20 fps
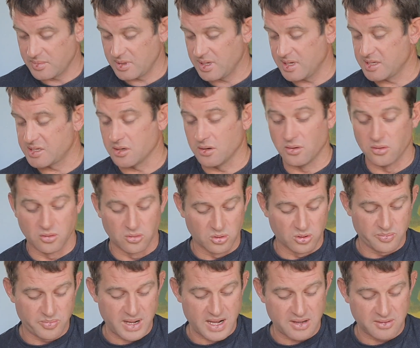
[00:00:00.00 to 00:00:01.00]
It's
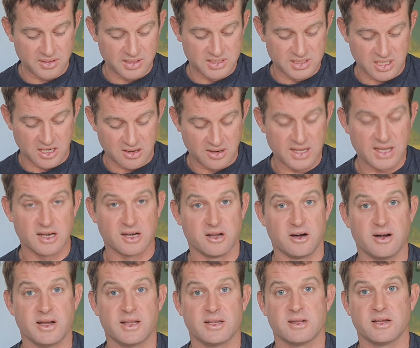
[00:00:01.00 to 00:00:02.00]
all about the tight
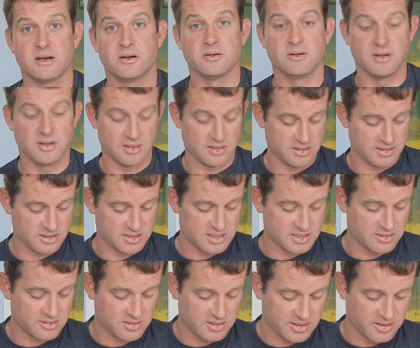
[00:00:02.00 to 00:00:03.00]
line though.
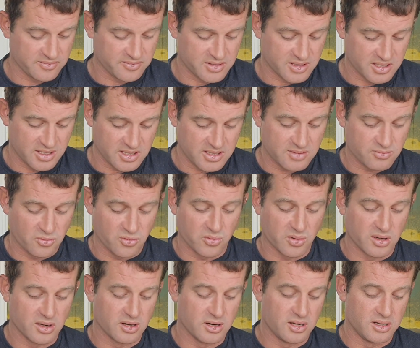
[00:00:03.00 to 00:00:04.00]
So you
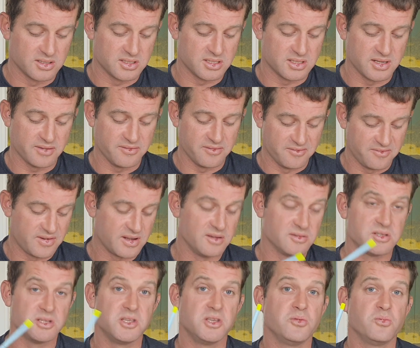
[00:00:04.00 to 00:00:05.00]
want lots of different
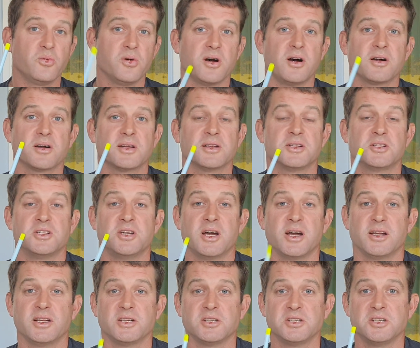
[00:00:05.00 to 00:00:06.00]
floats, and you are going to
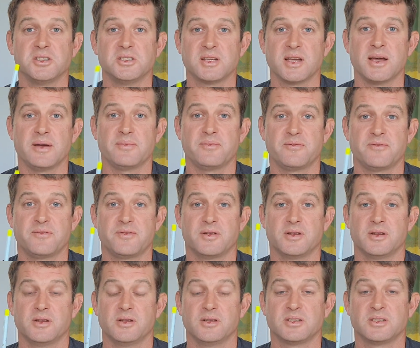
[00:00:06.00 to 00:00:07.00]
change your depth
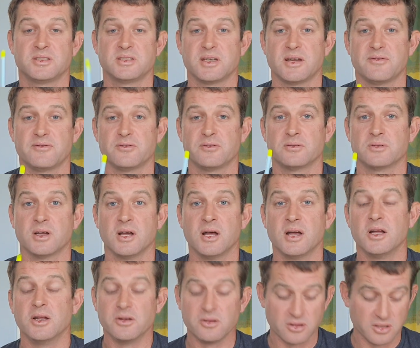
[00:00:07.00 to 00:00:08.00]

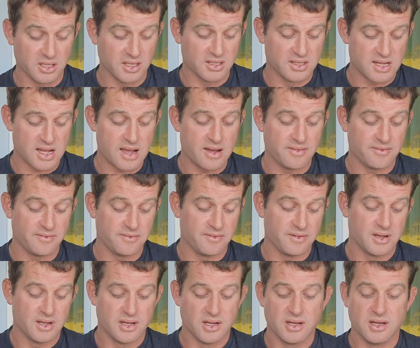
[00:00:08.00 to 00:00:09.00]
not your depth,
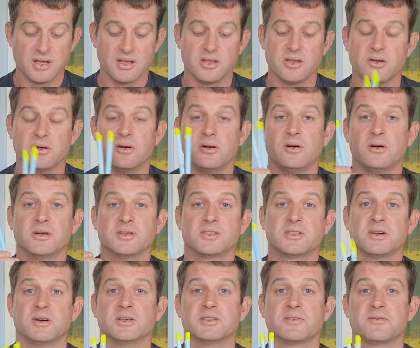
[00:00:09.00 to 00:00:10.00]
your
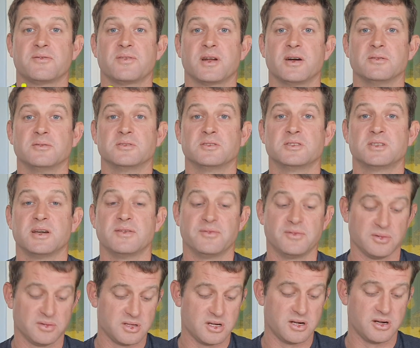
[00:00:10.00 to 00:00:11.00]
size of float
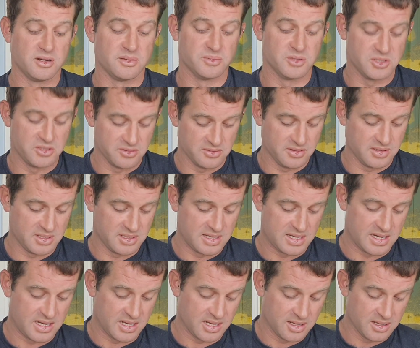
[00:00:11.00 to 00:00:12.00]
several times during the
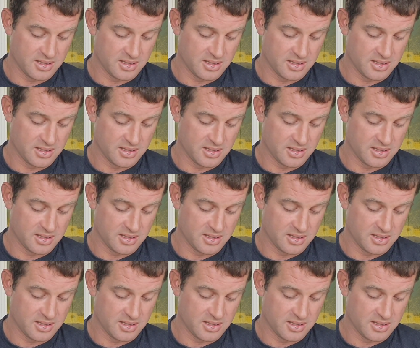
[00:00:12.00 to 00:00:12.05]
day.